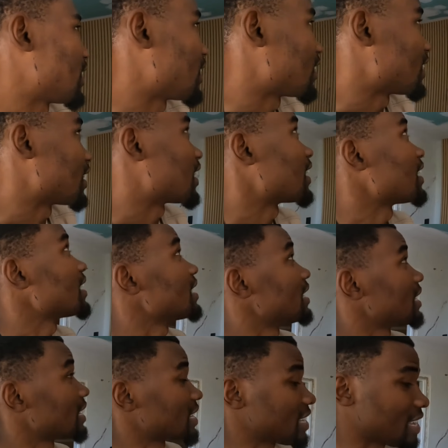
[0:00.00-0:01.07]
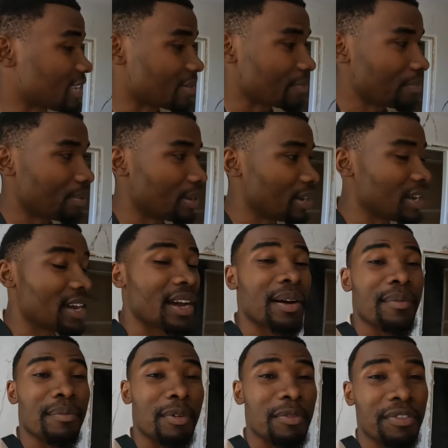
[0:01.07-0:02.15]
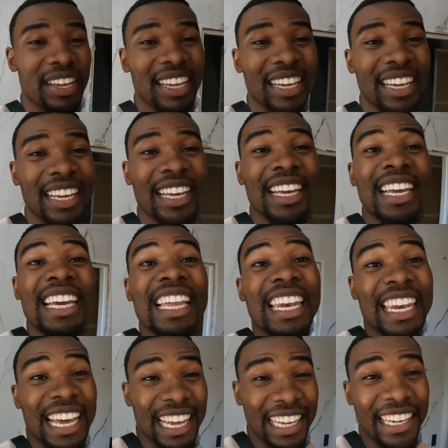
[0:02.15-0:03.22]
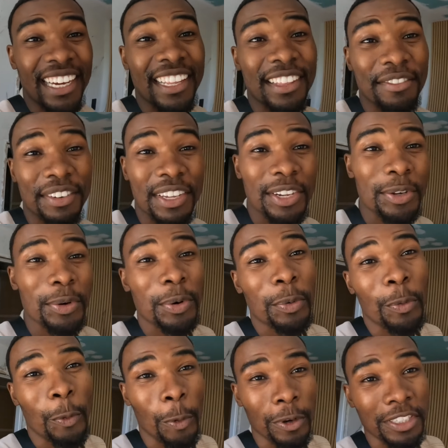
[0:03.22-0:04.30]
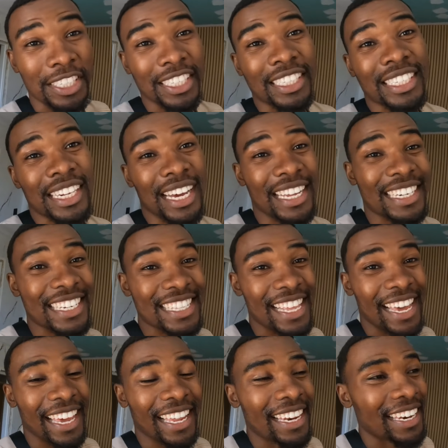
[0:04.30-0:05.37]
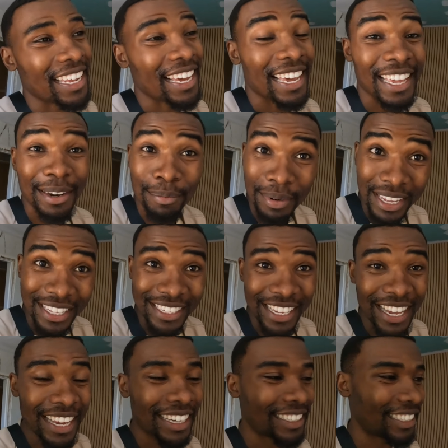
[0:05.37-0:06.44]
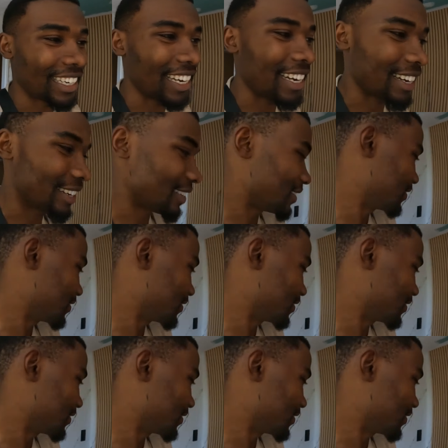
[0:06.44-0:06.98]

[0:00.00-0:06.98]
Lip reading: and keep moving. Like the video, watch it until the end, and please share.